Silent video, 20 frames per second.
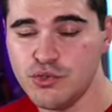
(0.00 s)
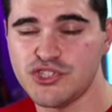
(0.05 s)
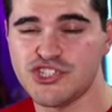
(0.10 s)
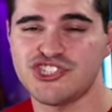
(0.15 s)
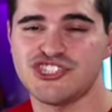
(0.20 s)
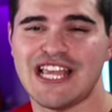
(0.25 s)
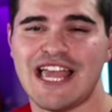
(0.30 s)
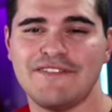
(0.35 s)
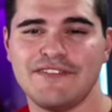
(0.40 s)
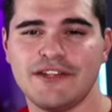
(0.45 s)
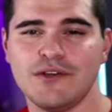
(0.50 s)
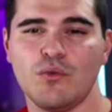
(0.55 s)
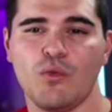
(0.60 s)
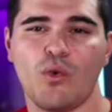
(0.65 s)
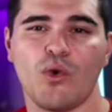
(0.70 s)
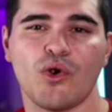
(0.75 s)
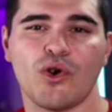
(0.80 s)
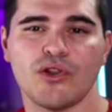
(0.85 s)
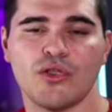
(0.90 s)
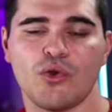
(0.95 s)
seven
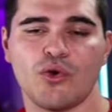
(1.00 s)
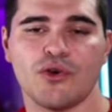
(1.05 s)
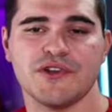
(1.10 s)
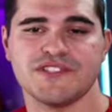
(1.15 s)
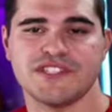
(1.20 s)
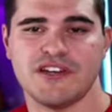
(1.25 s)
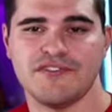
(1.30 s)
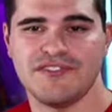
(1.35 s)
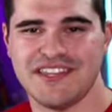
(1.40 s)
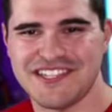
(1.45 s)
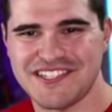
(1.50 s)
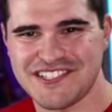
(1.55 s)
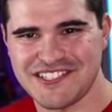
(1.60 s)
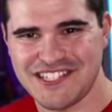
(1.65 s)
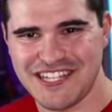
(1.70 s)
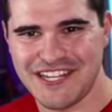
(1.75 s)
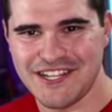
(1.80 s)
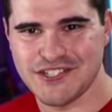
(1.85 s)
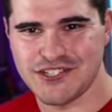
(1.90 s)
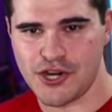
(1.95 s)
warlords of the
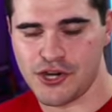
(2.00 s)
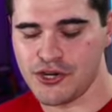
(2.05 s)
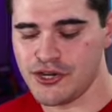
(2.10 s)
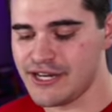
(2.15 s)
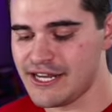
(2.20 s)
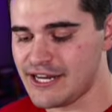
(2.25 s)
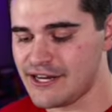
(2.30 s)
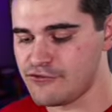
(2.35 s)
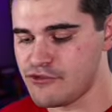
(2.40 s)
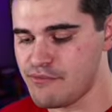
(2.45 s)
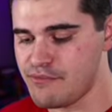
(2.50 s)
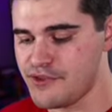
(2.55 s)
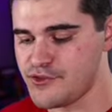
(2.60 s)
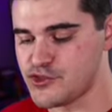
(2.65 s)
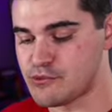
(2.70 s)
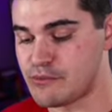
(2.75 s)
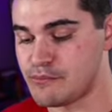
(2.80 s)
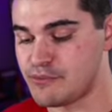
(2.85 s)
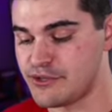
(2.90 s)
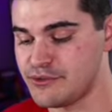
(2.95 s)
sea starter deck from the
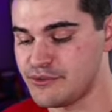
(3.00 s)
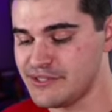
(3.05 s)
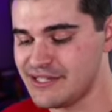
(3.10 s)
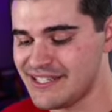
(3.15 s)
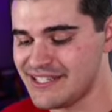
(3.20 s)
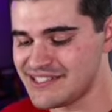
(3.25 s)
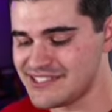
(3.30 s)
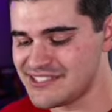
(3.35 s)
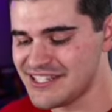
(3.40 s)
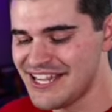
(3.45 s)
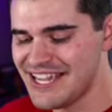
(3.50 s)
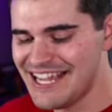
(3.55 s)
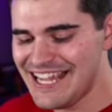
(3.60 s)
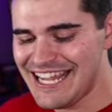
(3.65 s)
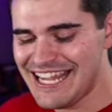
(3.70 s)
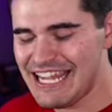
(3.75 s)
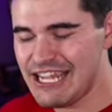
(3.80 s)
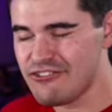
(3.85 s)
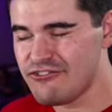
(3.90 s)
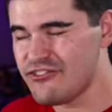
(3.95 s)
super pre-release.
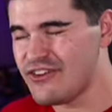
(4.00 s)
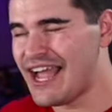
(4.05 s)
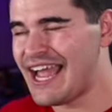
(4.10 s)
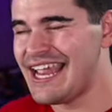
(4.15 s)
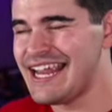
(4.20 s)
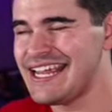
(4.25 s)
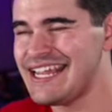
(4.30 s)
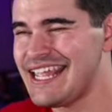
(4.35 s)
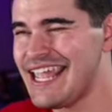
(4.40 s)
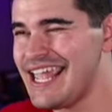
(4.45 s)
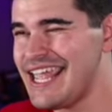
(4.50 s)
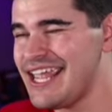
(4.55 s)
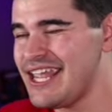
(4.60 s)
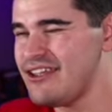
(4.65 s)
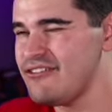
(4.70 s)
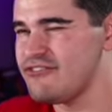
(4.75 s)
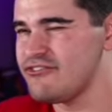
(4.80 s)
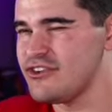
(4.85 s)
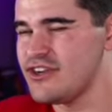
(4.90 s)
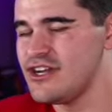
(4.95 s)
If I
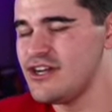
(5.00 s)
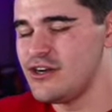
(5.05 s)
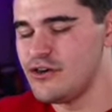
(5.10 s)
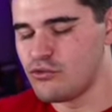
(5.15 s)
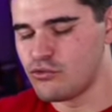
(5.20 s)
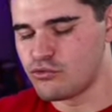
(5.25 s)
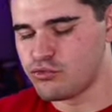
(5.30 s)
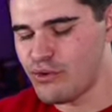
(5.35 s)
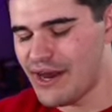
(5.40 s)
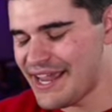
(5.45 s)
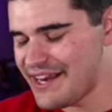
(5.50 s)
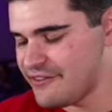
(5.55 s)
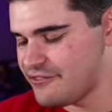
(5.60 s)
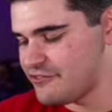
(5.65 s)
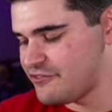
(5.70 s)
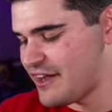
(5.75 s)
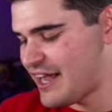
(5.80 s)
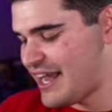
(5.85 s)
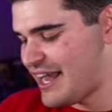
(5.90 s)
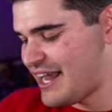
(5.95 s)
gave red a
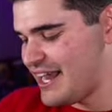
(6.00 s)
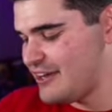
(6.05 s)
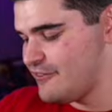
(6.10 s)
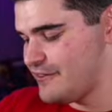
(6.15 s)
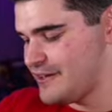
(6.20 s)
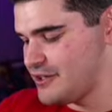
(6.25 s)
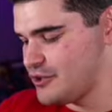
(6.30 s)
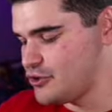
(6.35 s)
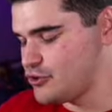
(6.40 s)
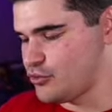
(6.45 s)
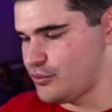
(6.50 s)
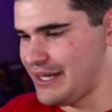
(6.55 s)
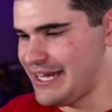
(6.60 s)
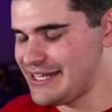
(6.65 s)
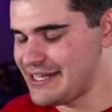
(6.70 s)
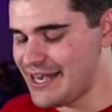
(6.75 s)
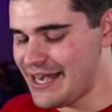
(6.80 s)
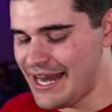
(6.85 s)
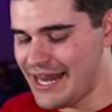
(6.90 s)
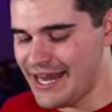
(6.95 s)
five and green
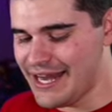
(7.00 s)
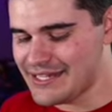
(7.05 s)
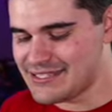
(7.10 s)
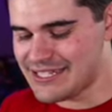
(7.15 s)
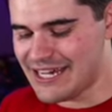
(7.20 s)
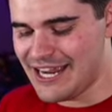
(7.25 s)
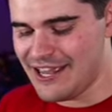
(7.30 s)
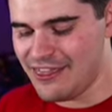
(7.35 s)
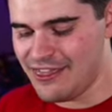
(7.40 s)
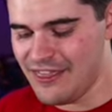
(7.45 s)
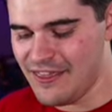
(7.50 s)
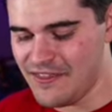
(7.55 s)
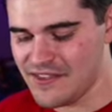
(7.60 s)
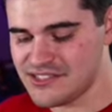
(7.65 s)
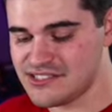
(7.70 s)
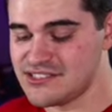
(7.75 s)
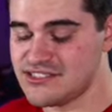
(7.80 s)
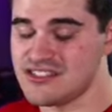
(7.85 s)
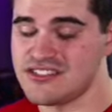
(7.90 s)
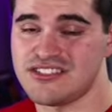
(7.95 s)
an eight. I think this
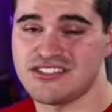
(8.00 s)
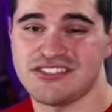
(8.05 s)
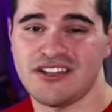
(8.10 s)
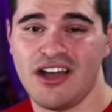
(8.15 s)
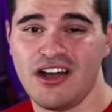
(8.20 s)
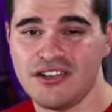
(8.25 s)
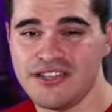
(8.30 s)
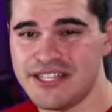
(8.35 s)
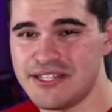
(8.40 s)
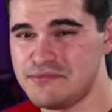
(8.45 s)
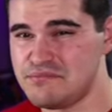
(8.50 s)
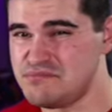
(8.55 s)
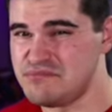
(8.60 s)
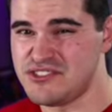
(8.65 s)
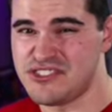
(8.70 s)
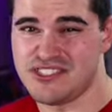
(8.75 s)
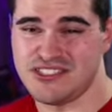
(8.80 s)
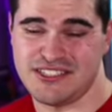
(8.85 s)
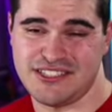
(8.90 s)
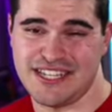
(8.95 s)
is a solid
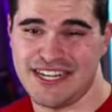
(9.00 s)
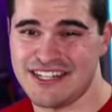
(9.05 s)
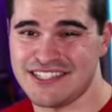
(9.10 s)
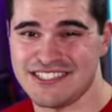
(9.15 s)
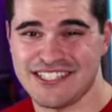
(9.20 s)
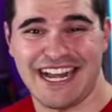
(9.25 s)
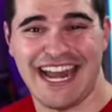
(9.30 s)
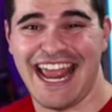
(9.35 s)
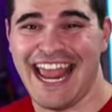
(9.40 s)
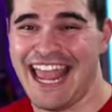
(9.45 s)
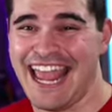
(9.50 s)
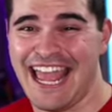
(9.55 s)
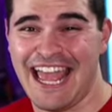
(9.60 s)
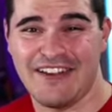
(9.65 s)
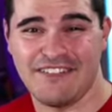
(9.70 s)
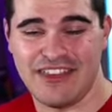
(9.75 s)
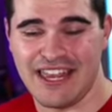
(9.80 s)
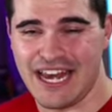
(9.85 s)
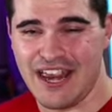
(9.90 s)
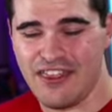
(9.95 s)
six and a
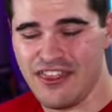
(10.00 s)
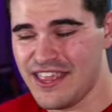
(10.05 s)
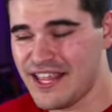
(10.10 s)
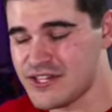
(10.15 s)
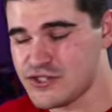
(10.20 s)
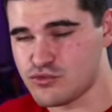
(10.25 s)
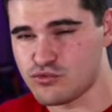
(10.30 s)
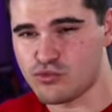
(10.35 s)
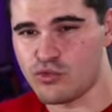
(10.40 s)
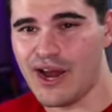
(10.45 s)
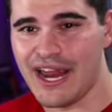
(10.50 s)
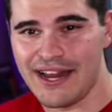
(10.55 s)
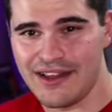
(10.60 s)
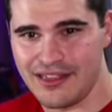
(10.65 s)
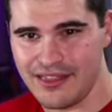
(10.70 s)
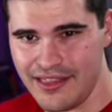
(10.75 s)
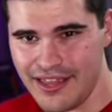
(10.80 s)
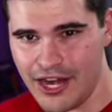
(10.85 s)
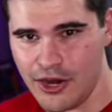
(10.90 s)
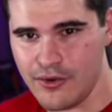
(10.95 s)
half. Like I think it's right
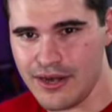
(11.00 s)
there.